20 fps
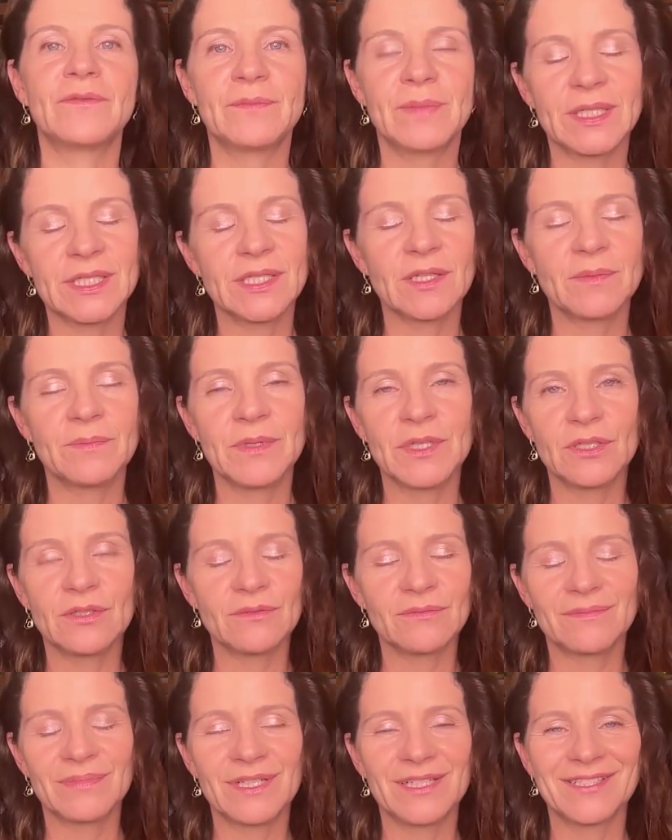
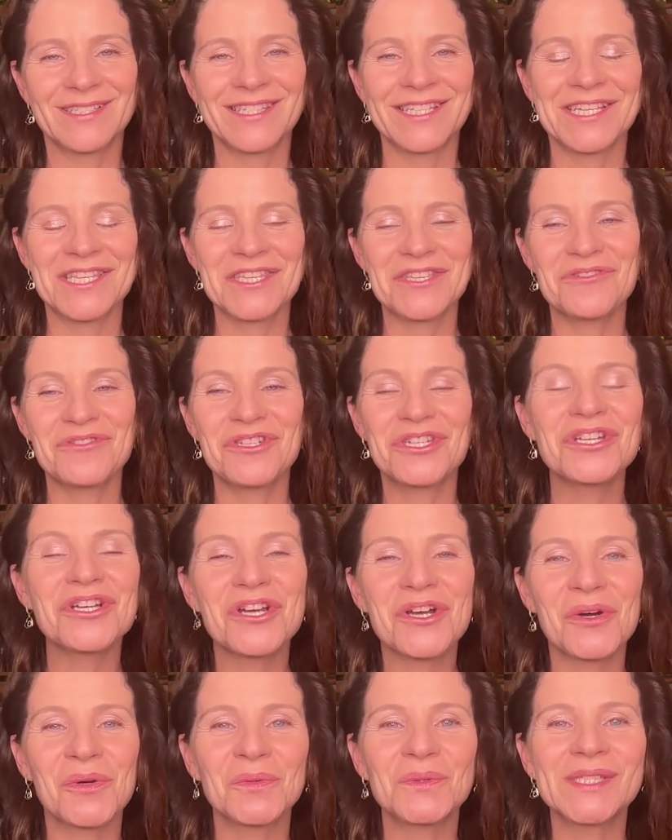
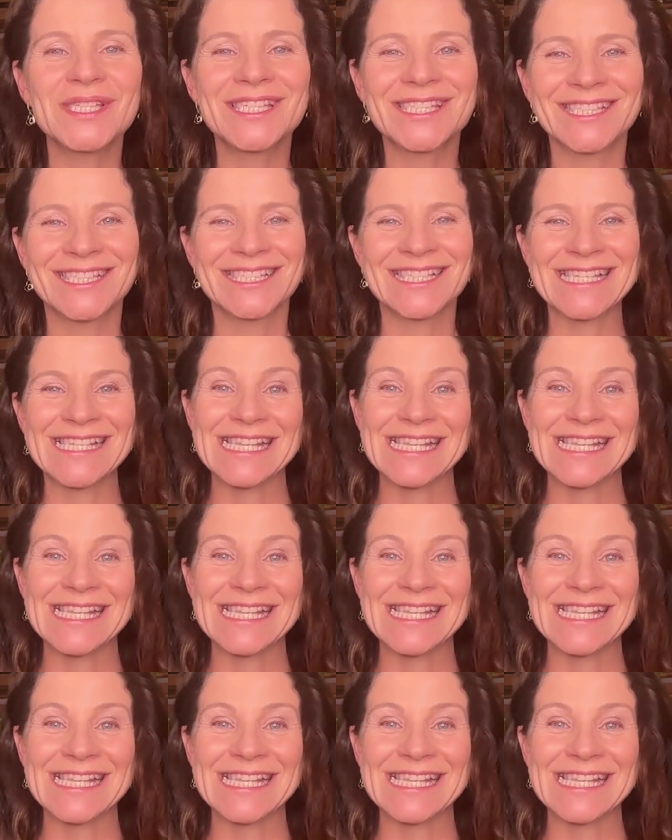persecution codes.